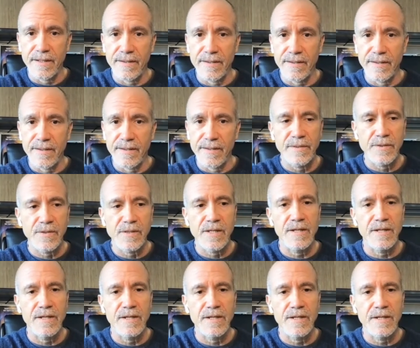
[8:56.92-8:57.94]
and that was the
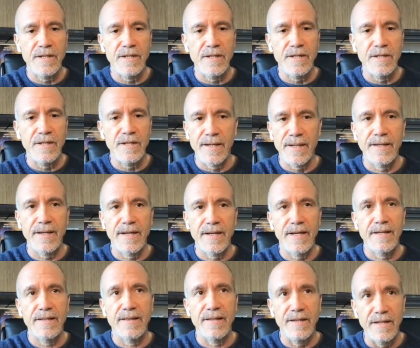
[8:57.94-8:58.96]
year
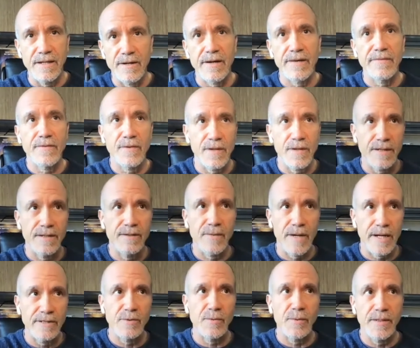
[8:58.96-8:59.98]
after I
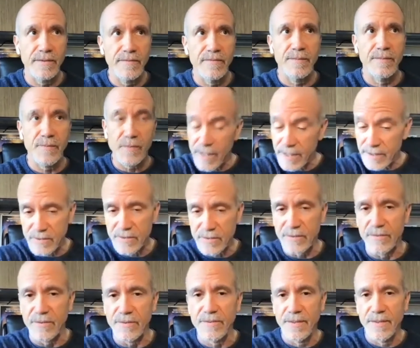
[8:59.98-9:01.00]
graduated from grad
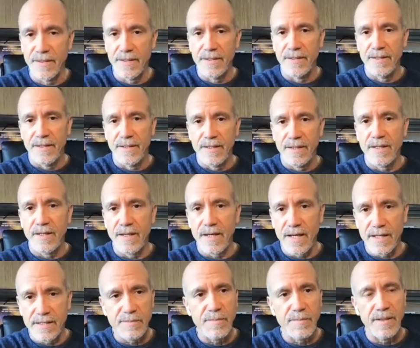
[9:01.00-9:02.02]
school. He
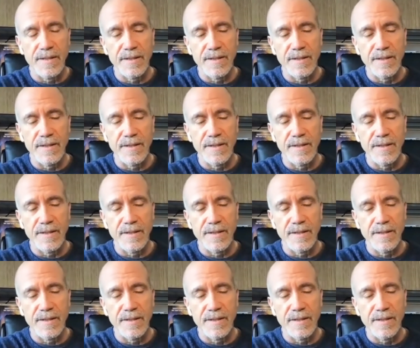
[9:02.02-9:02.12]
asked me